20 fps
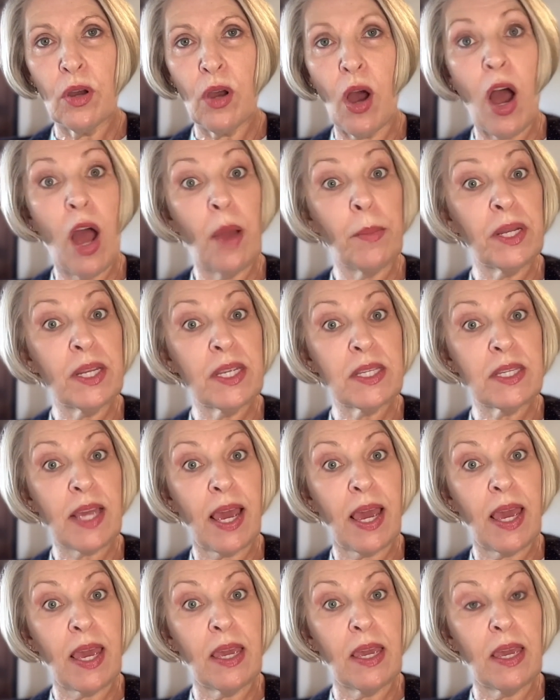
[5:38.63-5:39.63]
I'm going to
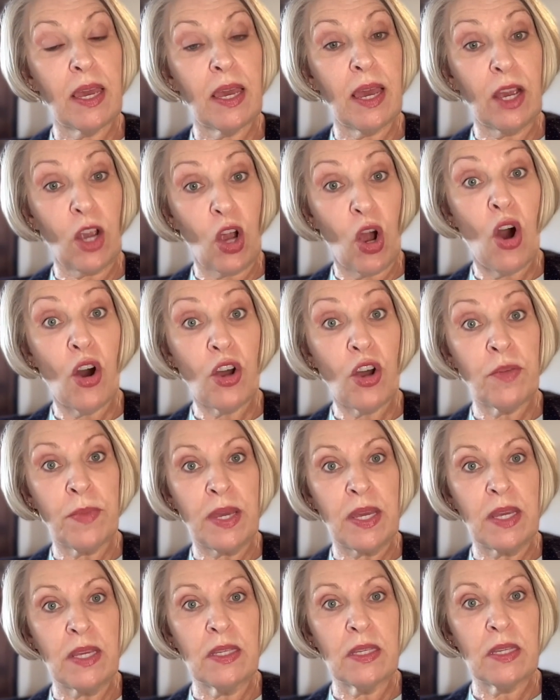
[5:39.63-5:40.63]
say,
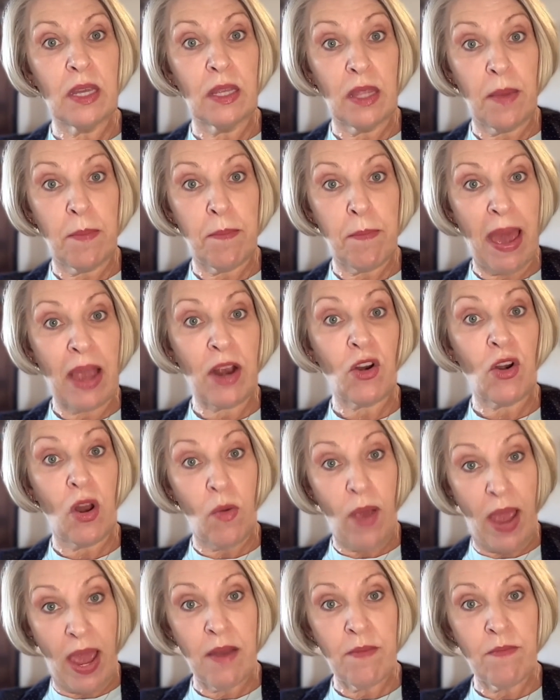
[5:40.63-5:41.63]
economies, and they're
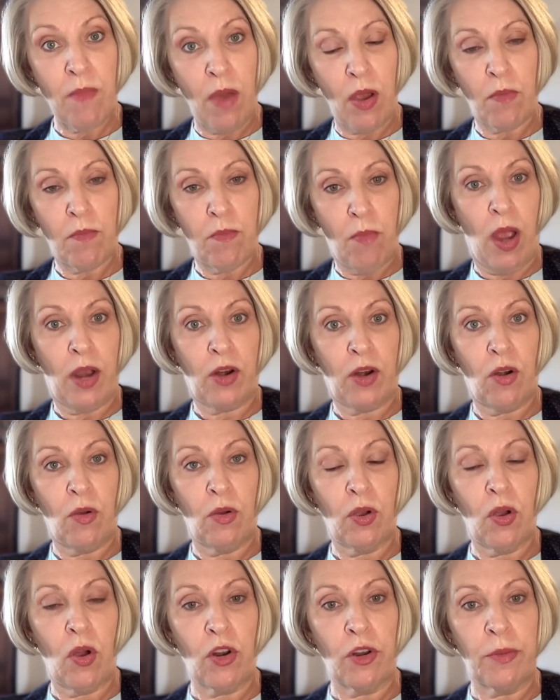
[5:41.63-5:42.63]
macro and micro
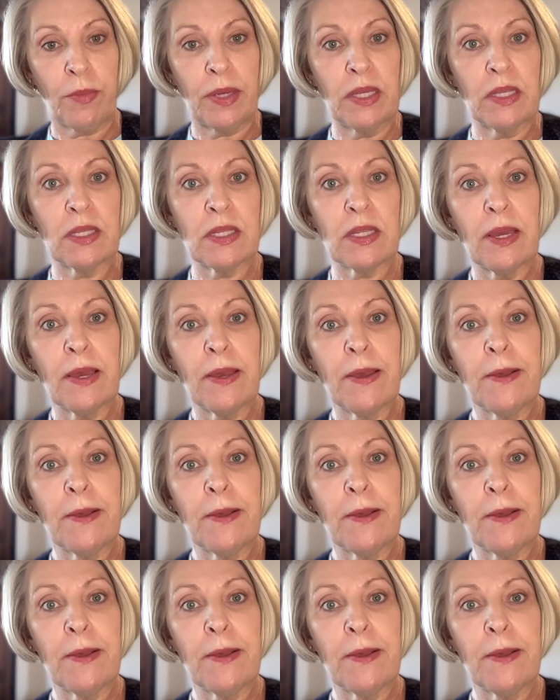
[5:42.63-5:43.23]
economies,